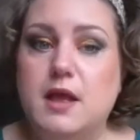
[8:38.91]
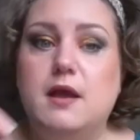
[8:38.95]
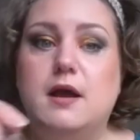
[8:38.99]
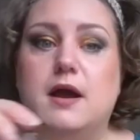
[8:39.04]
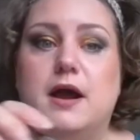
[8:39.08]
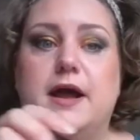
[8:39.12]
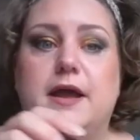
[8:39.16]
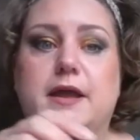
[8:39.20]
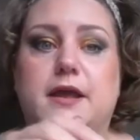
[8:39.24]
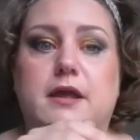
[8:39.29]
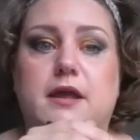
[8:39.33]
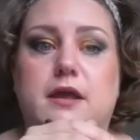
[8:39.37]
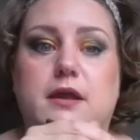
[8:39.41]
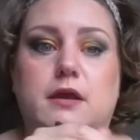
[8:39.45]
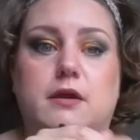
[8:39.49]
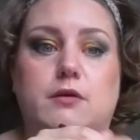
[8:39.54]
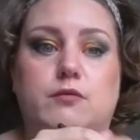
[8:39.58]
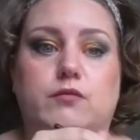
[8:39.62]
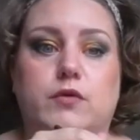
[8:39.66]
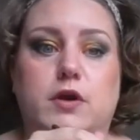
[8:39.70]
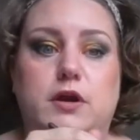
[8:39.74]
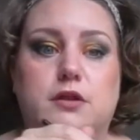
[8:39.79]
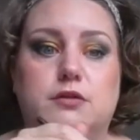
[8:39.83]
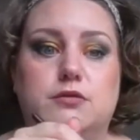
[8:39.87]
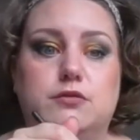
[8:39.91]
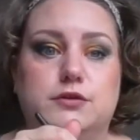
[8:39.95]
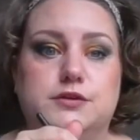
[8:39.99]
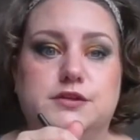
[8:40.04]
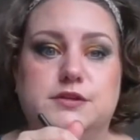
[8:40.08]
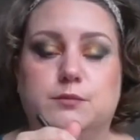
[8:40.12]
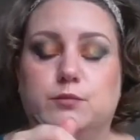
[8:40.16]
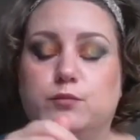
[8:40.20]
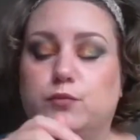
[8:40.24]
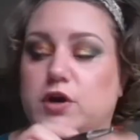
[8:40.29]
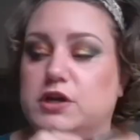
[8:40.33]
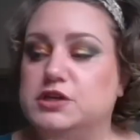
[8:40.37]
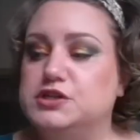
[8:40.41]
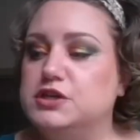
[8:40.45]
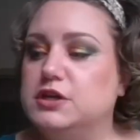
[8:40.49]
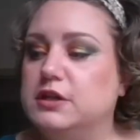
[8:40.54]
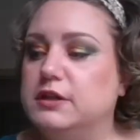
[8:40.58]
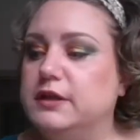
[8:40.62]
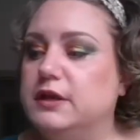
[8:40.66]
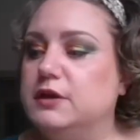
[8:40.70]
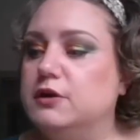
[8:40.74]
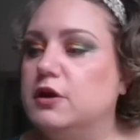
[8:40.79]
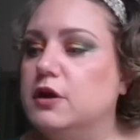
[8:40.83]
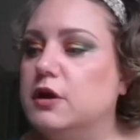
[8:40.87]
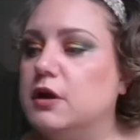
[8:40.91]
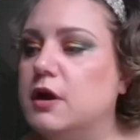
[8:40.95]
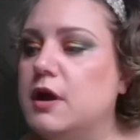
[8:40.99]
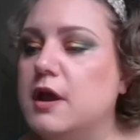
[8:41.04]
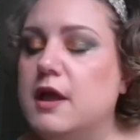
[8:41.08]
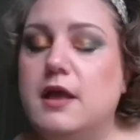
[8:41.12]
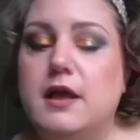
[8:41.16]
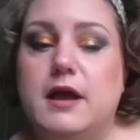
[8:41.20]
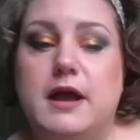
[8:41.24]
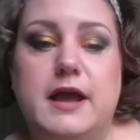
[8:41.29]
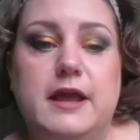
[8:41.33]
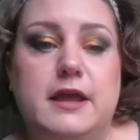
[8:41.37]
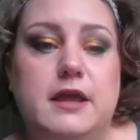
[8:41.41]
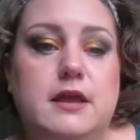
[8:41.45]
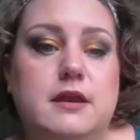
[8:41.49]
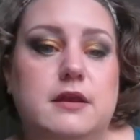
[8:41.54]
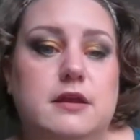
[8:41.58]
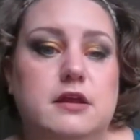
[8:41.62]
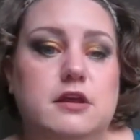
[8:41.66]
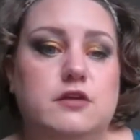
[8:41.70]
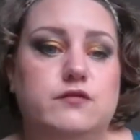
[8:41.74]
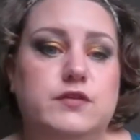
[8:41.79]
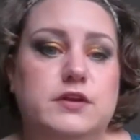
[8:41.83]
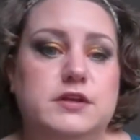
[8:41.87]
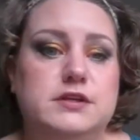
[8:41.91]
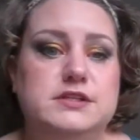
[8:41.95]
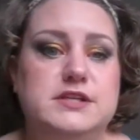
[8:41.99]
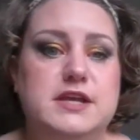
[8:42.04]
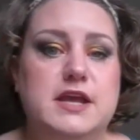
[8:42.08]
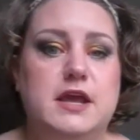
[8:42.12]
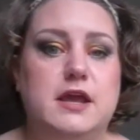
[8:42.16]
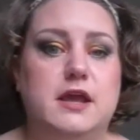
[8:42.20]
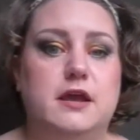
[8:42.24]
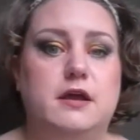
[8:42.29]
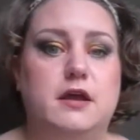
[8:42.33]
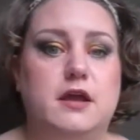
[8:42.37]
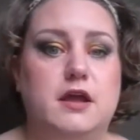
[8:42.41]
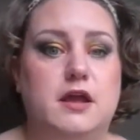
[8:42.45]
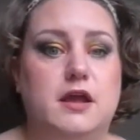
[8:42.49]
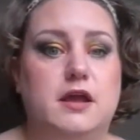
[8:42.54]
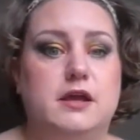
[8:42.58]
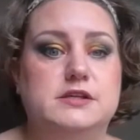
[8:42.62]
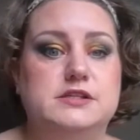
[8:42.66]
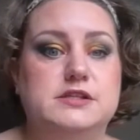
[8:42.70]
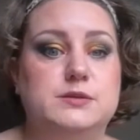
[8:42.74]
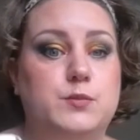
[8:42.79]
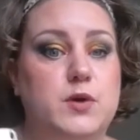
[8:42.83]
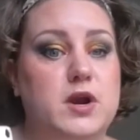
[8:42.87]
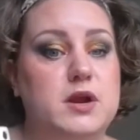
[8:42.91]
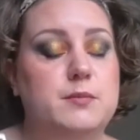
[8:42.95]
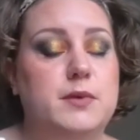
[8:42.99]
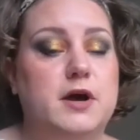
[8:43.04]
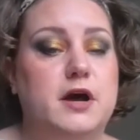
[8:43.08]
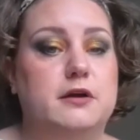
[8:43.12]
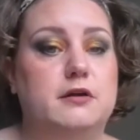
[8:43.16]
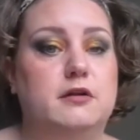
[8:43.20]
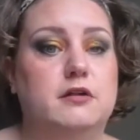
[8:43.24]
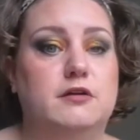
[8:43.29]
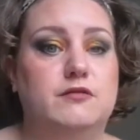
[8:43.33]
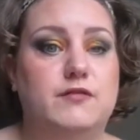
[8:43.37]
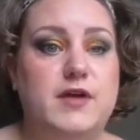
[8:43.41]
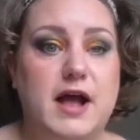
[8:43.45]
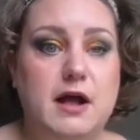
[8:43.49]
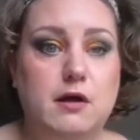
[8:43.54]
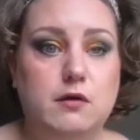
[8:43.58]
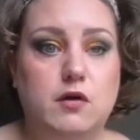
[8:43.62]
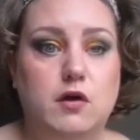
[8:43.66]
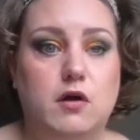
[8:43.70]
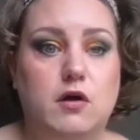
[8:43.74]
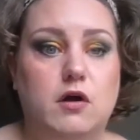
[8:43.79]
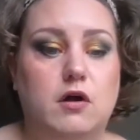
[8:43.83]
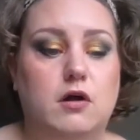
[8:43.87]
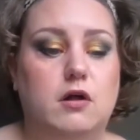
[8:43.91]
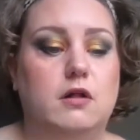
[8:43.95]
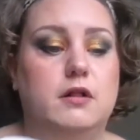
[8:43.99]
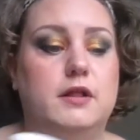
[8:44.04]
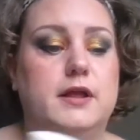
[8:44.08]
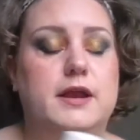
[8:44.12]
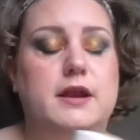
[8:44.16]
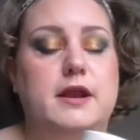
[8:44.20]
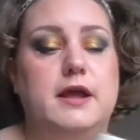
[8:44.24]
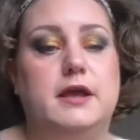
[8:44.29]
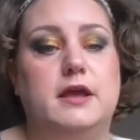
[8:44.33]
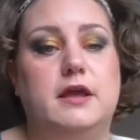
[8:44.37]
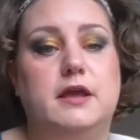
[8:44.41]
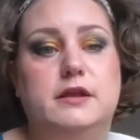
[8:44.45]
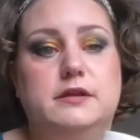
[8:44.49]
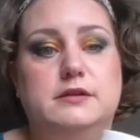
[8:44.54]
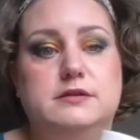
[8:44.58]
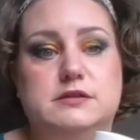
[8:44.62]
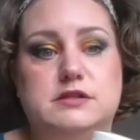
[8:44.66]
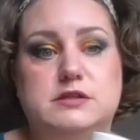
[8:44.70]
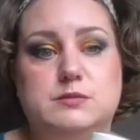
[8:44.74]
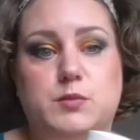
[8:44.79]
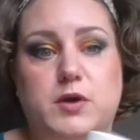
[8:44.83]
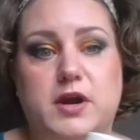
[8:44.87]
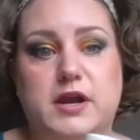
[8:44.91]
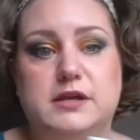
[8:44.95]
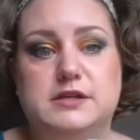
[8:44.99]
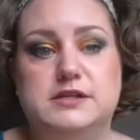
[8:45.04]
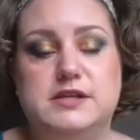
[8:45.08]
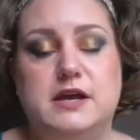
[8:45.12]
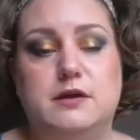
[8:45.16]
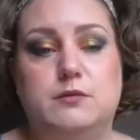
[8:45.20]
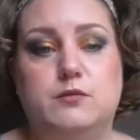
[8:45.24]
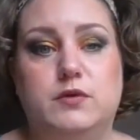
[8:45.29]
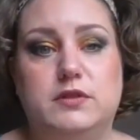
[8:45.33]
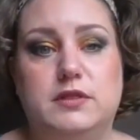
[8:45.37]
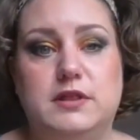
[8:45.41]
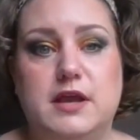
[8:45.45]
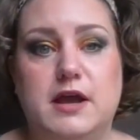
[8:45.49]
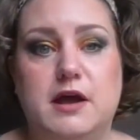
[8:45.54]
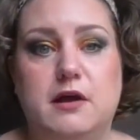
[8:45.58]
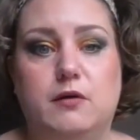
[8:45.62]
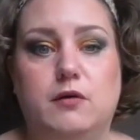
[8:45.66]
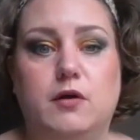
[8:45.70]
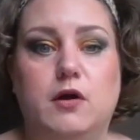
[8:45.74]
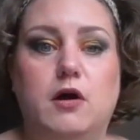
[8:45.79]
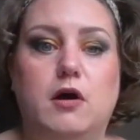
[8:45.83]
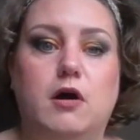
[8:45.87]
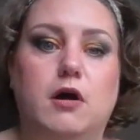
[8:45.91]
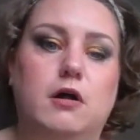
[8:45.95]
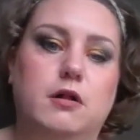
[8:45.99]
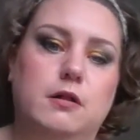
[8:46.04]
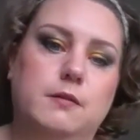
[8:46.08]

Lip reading: I can run it through some brush cleaner. I can even take a spray bottle of alcohol and I can spray it down with the alcohol.